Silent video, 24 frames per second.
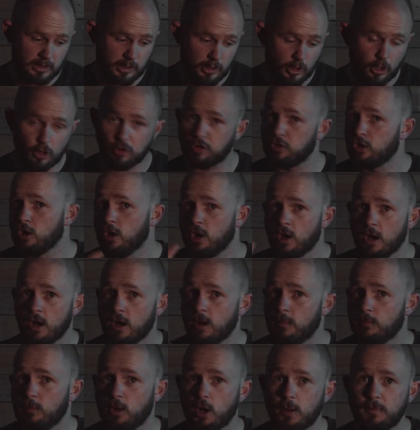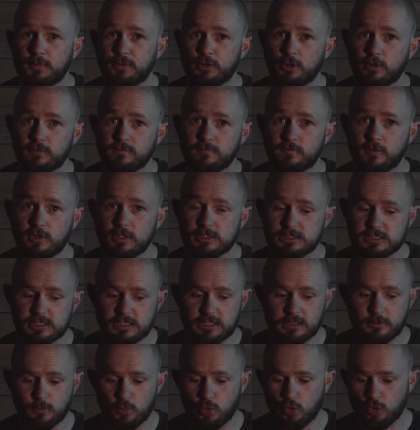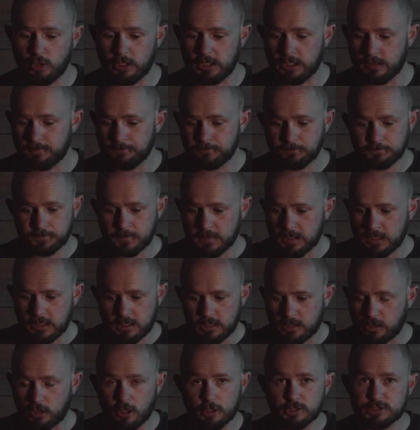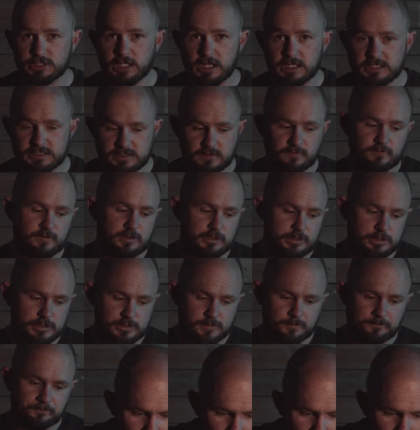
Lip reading: to go. Pop it on first thing in the morning, go chase your fish.